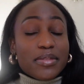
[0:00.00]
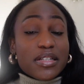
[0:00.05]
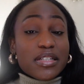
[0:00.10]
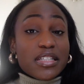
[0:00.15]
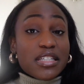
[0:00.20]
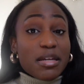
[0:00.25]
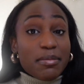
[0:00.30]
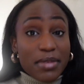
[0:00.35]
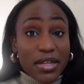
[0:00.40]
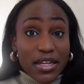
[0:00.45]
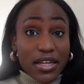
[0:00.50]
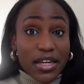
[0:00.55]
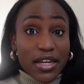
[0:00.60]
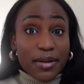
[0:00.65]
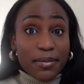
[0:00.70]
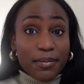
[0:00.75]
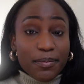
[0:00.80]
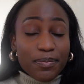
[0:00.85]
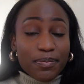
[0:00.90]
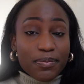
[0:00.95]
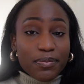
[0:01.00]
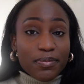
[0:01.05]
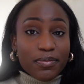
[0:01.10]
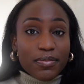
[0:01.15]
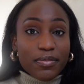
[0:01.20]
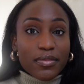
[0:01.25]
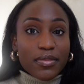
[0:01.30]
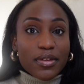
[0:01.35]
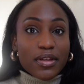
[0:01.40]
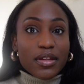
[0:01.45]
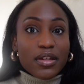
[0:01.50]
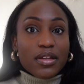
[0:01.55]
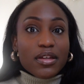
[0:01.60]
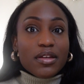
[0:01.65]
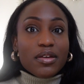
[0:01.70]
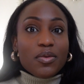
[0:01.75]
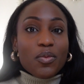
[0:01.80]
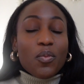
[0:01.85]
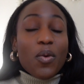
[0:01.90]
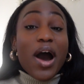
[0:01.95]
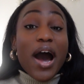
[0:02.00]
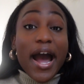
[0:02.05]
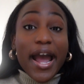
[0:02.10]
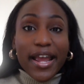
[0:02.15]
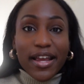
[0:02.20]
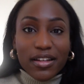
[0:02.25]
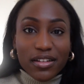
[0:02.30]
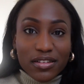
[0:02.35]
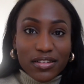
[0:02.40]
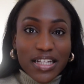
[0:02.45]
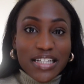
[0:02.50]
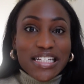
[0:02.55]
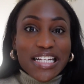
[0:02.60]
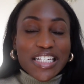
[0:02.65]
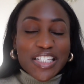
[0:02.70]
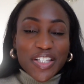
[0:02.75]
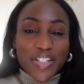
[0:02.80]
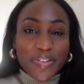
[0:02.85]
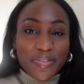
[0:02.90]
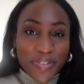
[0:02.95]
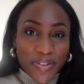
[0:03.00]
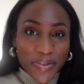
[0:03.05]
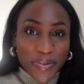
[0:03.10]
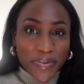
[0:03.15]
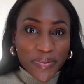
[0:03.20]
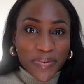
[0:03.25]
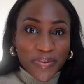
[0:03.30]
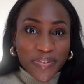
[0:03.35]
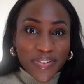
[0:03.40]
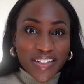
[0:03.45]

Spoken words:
timidity. Why? Let's get to the root.